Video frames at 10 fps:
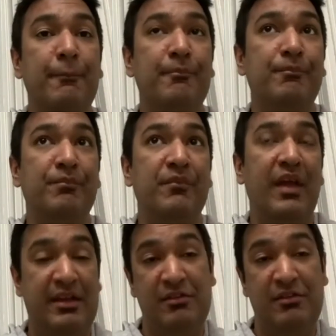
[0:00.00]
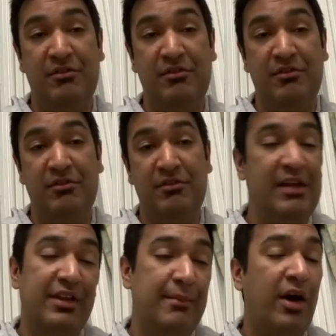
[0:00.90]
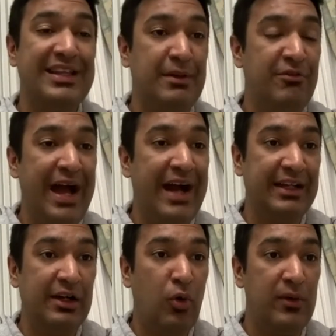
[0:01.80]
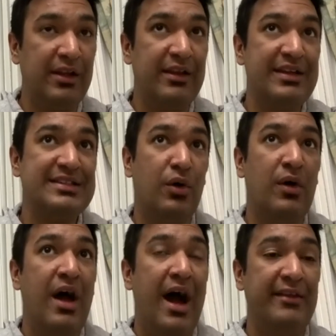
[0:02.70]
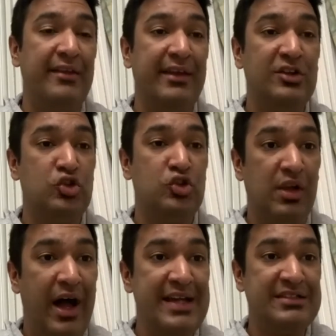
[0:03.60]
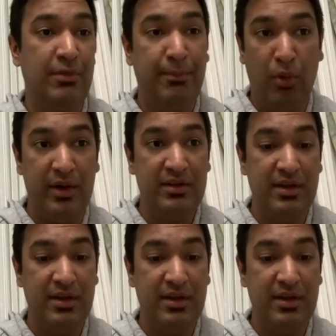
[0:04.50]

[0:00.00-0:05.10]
And really the market's been reacting accordingly. So I think July's report,